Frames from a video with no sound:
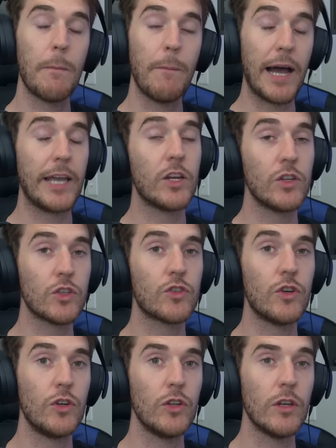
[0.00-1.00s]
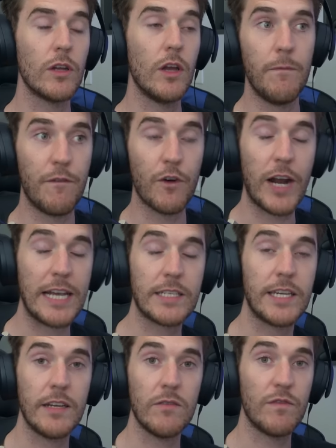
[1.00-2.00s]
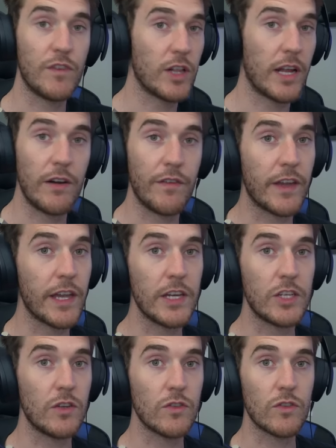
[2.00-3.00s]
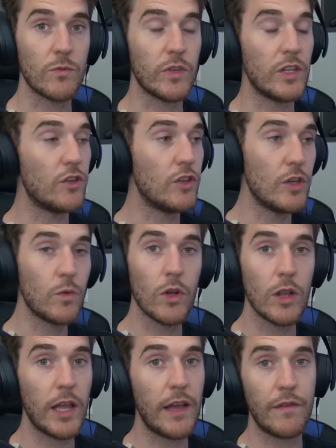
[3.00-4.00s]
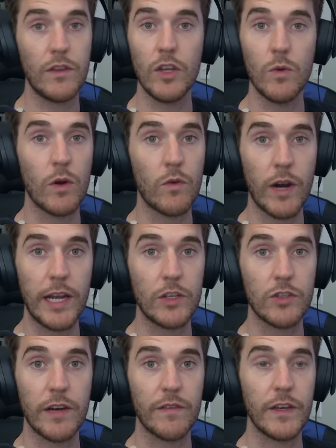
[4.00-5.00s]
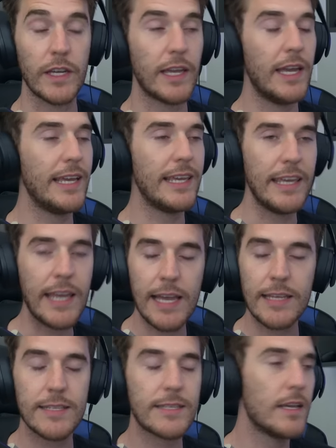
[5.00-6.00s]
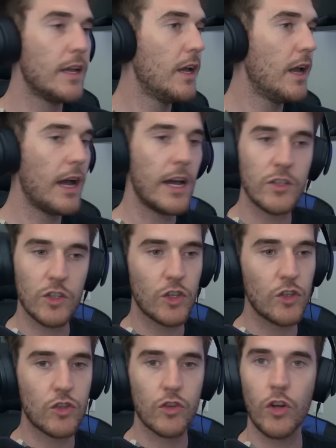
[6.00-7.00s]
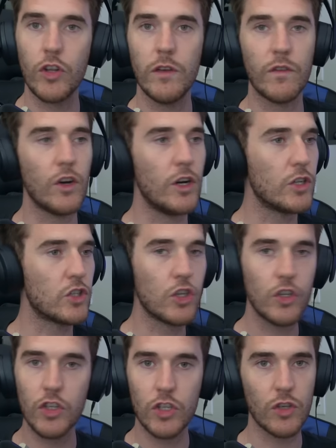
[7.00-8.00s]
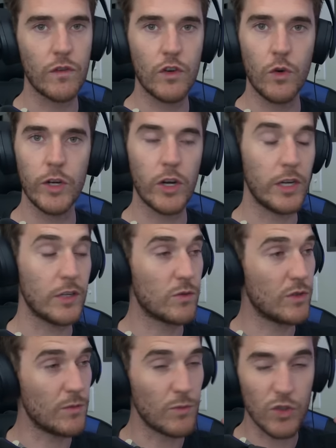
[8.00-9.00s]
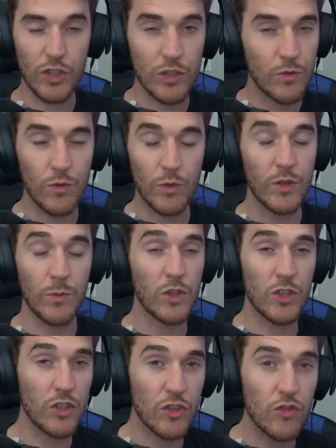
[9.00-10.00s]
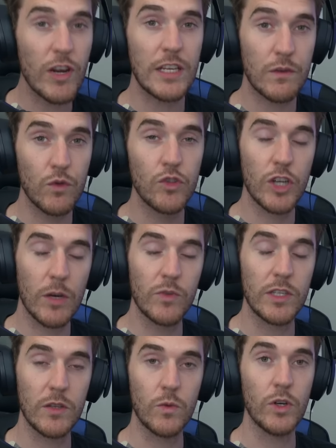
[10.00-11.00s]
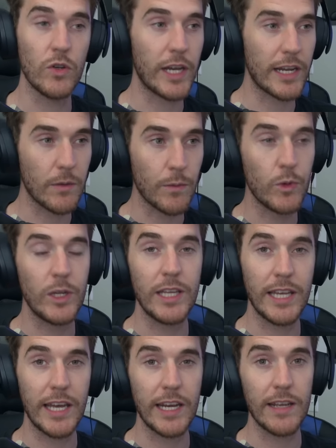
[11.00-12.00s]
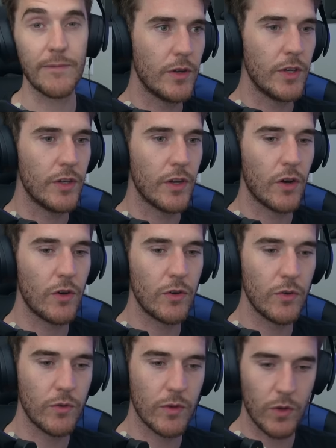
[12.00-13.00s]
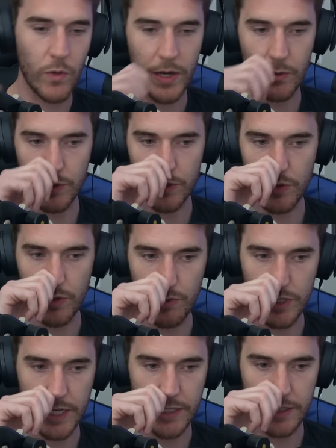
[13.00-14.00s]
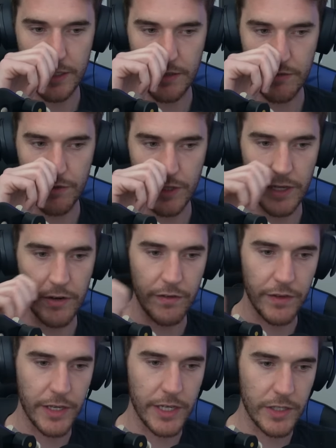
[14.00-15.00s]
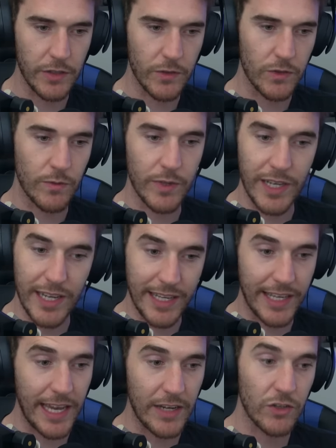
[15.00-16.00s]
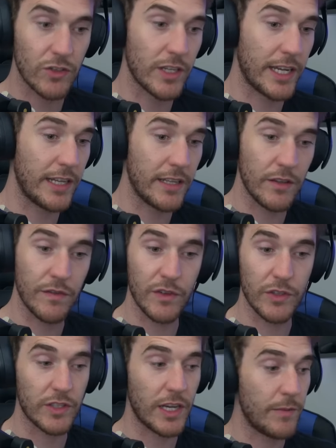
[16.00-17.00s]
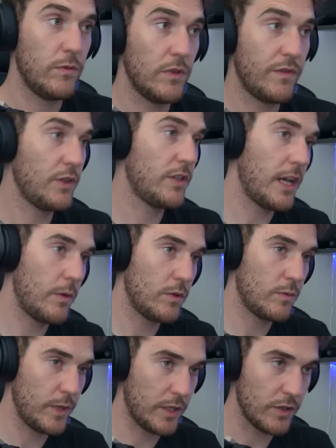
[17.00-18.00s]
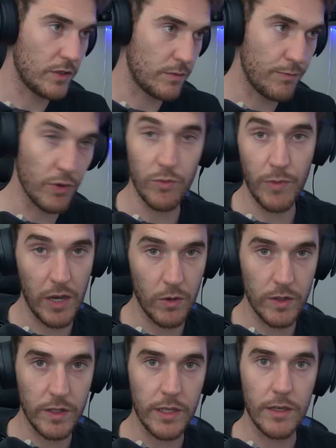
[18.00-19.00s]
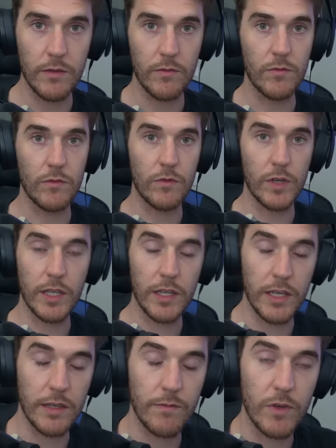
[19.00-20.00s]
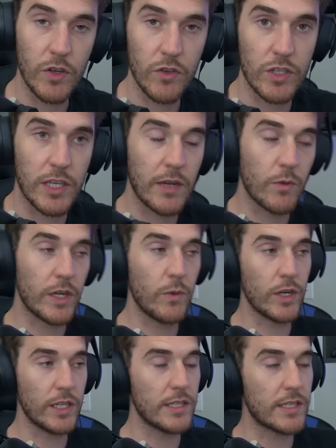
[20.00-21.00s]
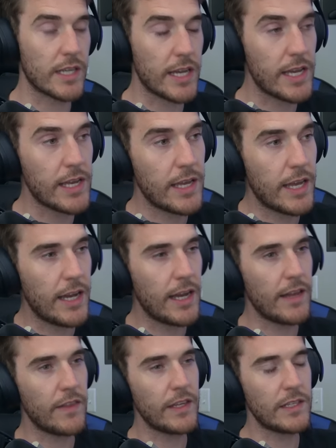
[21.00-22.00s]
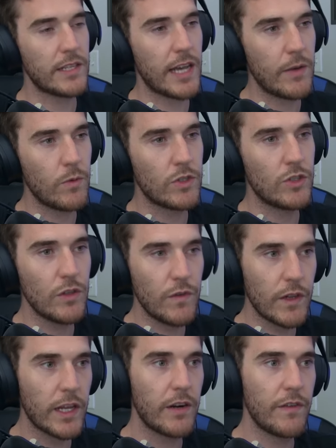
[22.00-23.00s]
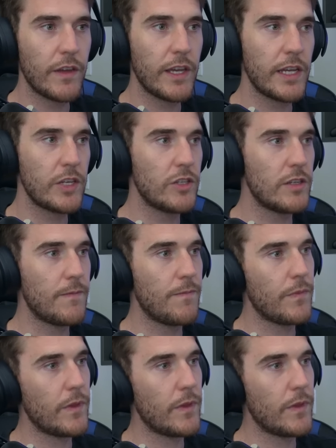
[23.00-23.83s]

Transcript: by a controller for asking for clarification on something. Do you want left? Do you want right traffic? Yes as a controller, you've got a ton of stuff going on. It's the most one of the most stressful jobs in the world. I completely get it. You, all Juan was doing was asking for clarification on something again, just like he did the first time. The first time was because Boomhauer didn't really enunciate what he wanted to say. Uh, this time was just for clarification,